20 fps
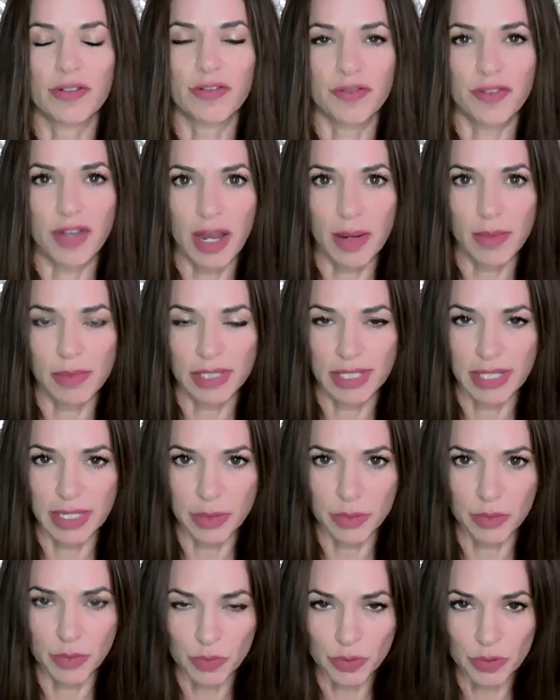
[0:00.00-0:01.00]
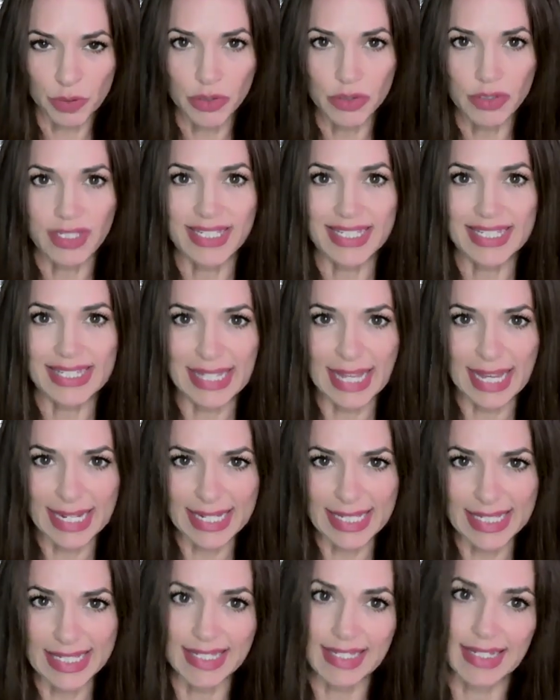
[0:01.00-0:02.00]
family, roots,
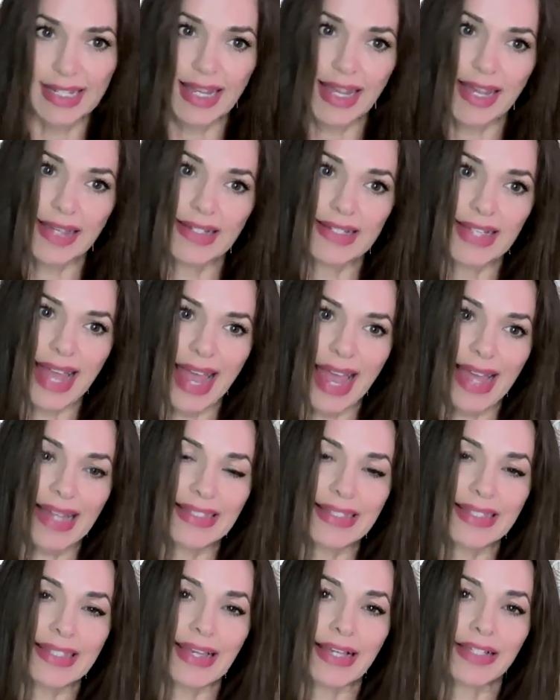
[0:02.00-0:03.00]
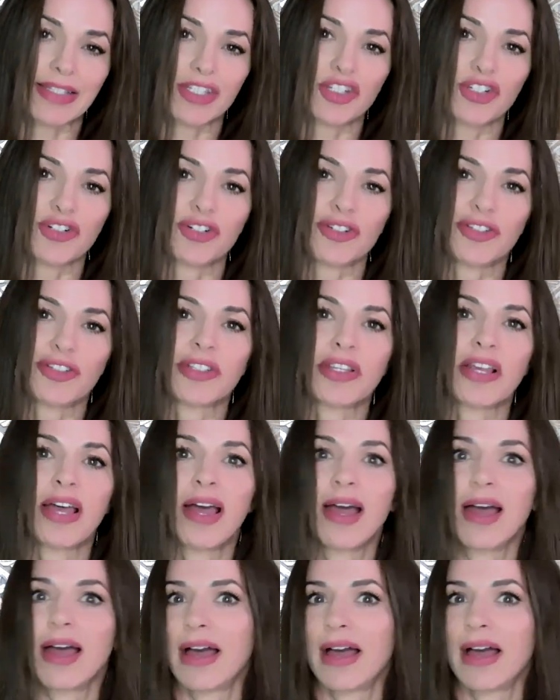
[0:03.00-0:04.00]
legacy, and ancestors.
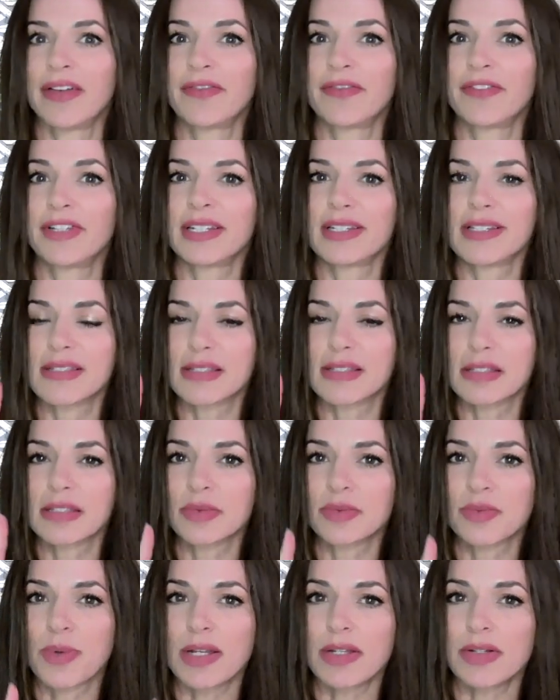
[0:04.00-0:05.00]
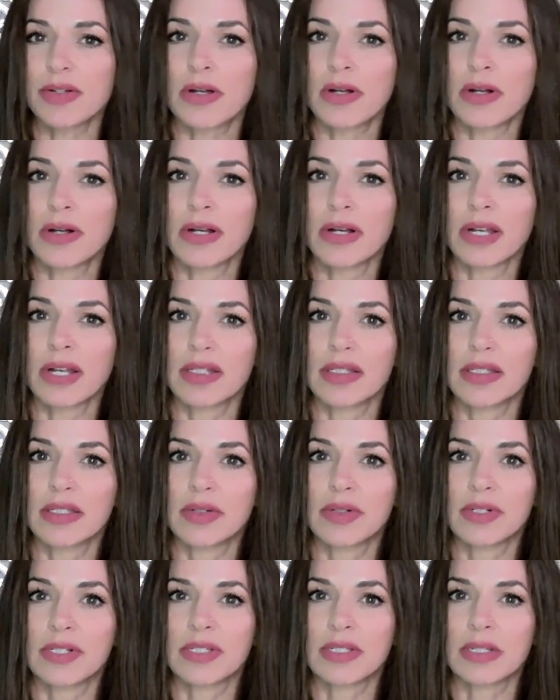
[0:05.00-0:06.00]
And Venus is retrograde,
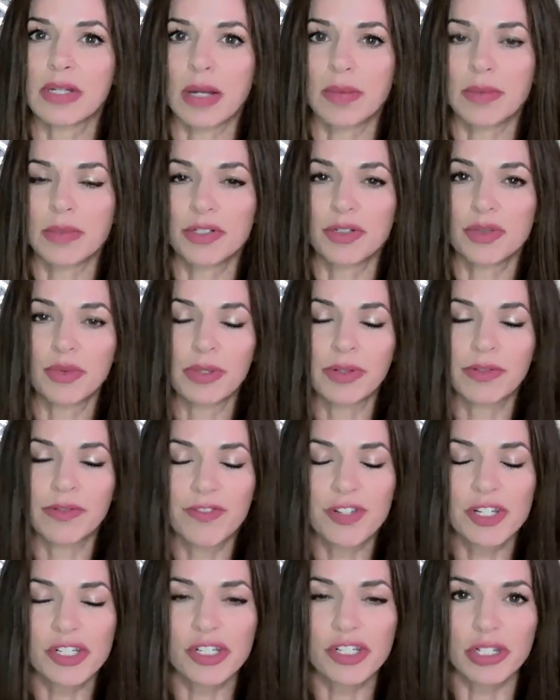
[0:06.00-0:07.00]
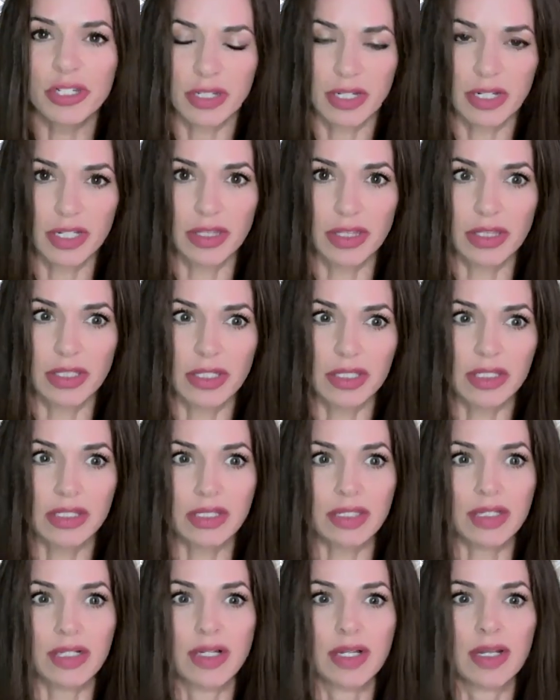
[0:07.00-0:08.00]
so it's time to do revision in
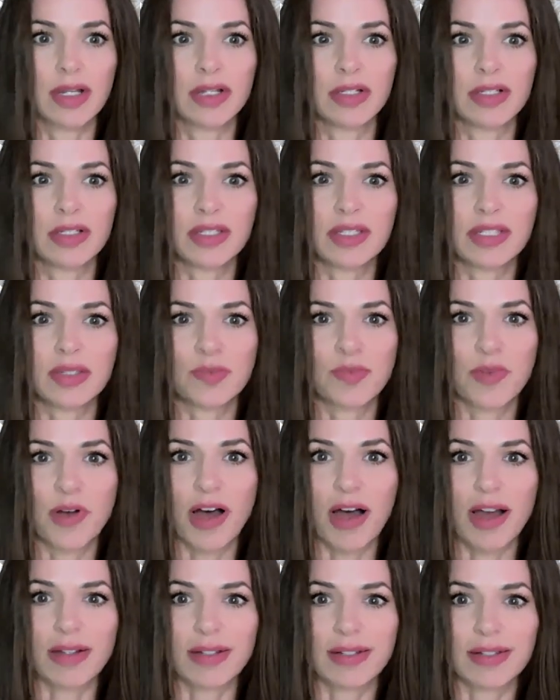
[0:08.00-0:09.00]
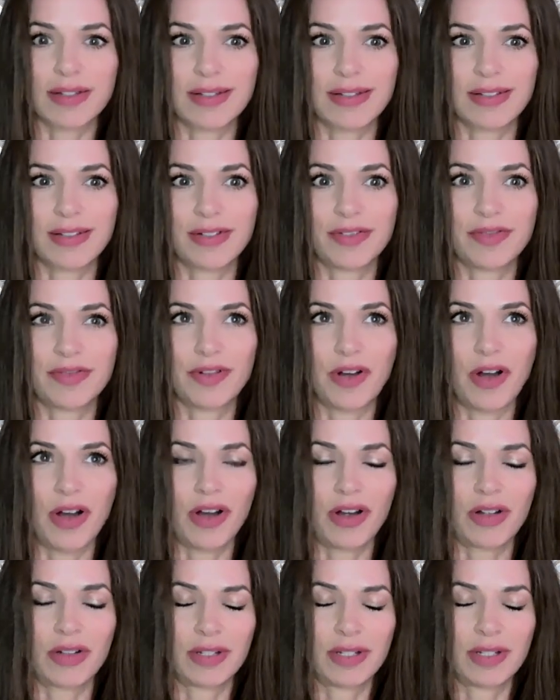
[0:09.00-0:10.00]
this spot of
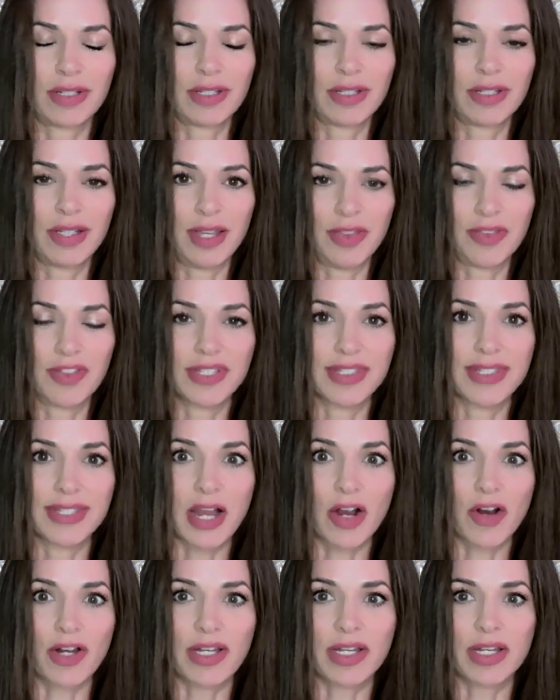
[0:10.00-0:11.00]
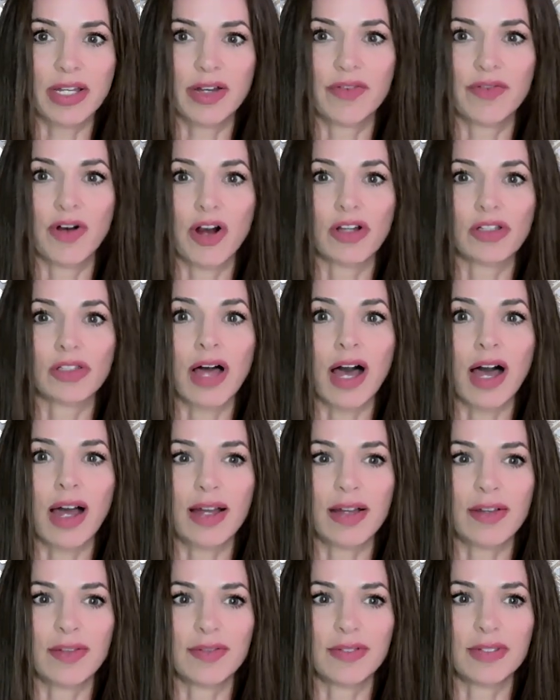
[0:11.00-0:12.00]
in this area of our
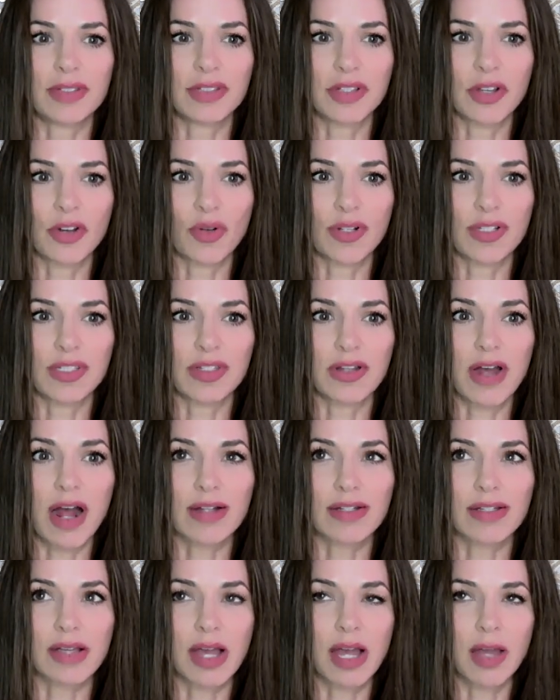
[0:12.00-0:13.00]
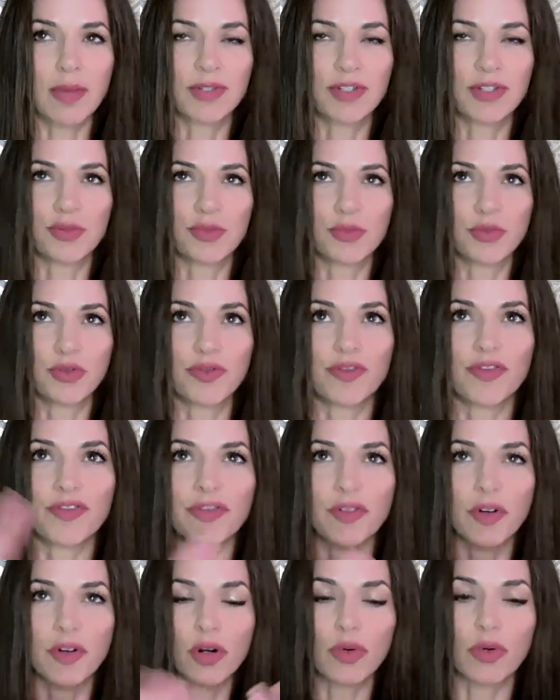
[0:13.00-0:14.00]
lives. So it's not time to move
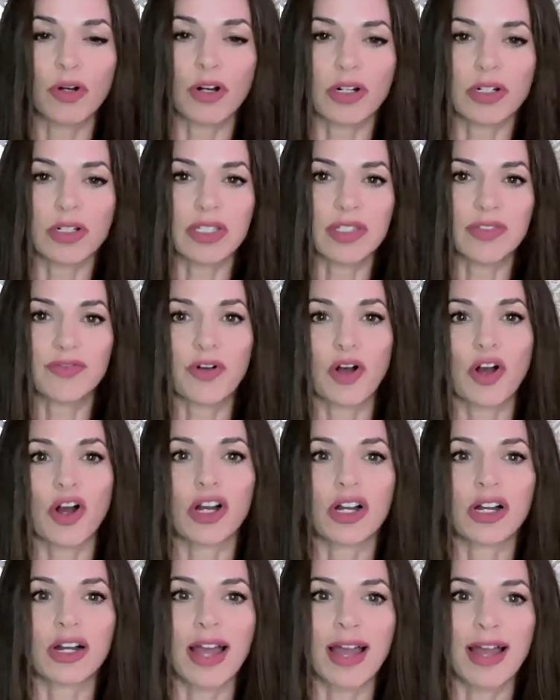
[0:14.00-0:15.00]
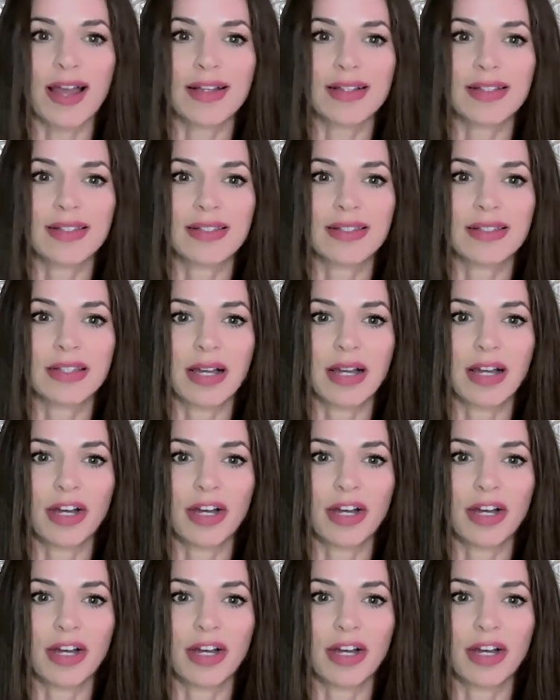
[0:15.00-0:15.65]
forward as far as